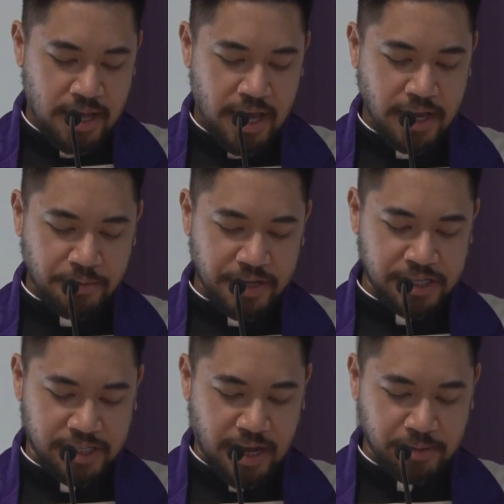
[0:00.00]
and
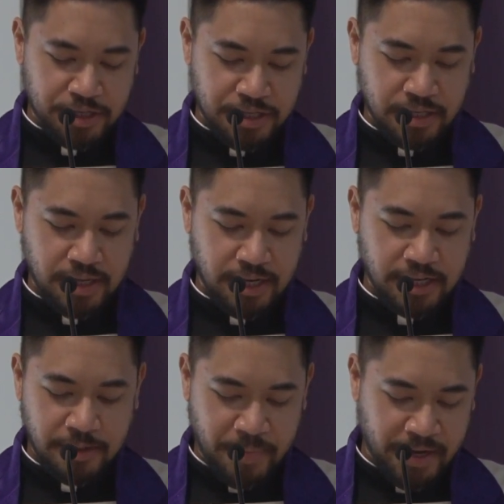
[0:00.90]
reestablishing an
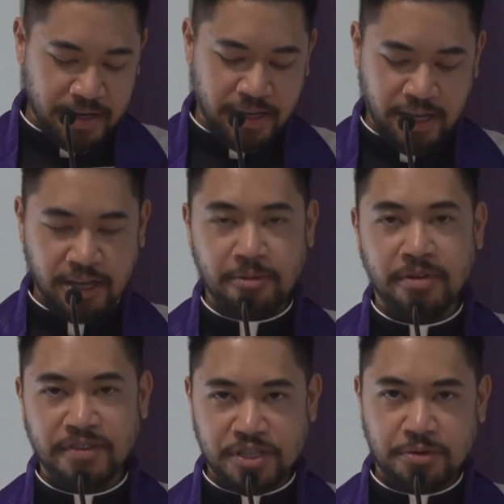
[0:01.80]
independent kingdom
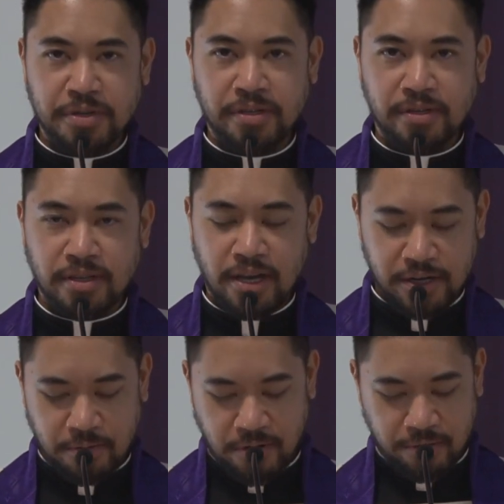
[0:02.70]
of Israel,
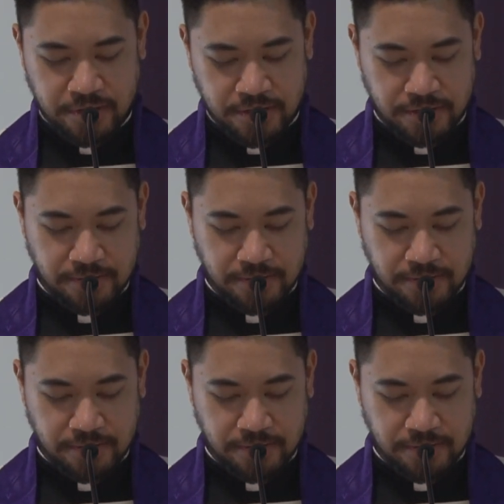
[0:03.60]
unquote.